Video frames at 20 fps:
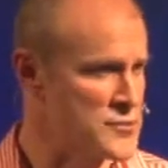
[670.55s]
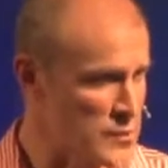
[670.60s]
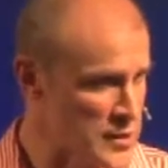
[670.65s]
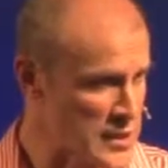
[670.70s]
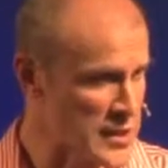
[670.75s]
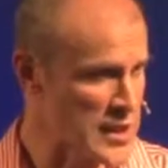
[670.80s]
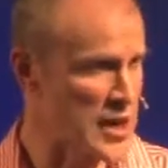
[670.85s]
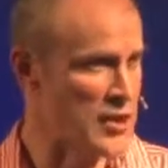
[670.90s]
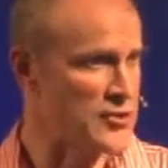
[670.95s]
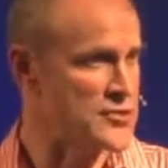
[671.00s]
we're
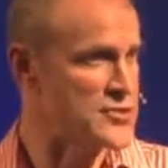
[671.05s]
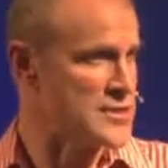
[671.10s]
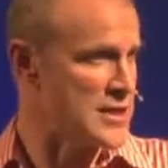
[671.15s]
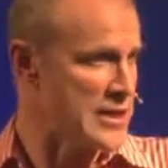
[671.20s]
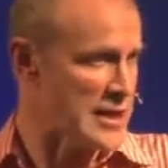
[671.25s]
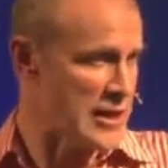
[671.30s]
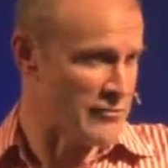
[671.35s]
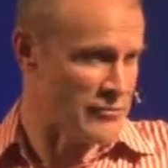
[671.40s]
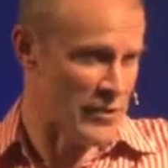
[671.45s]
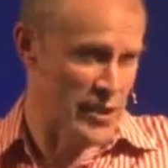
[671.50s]
encouraged to
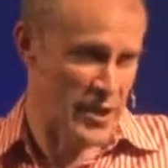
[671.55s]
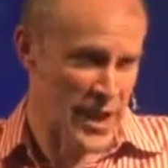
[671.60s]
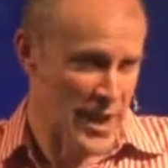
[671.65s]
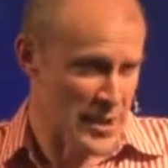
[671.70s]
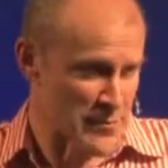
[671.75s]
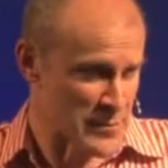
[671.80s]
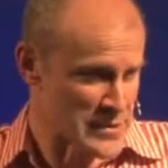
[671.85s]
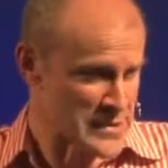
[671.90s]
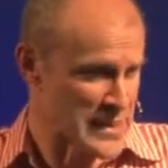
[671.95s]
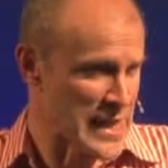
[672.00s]
love our
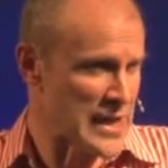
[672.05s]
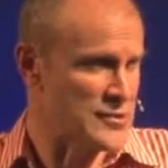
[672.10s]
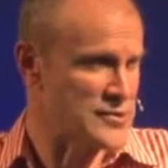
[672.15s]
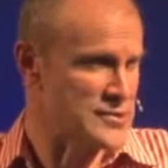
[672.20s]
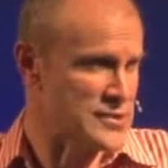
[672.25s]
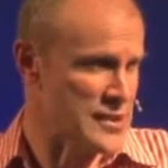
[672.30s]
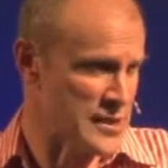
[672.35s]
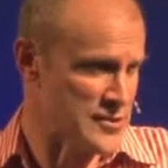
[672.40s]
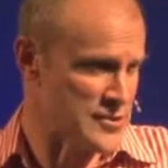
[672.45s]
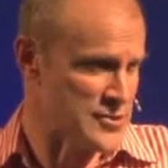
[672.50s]
neighbors
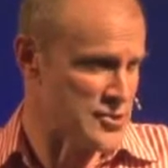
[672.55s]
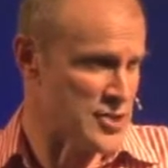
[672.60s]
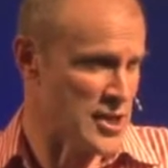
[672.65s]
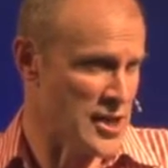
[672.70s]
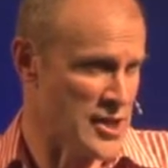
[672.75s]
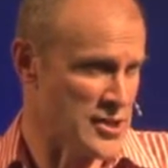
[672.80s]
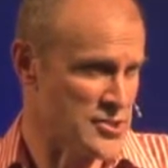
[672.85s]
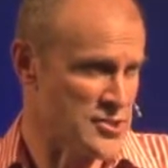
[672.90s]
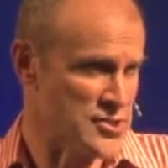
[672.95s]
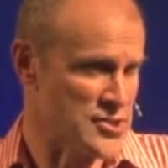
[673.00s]
outside the
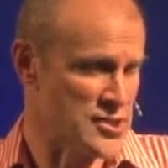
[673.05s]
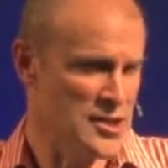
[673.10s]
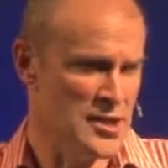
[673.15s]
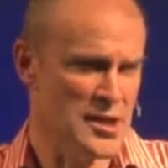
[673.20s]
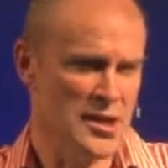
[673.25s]
church.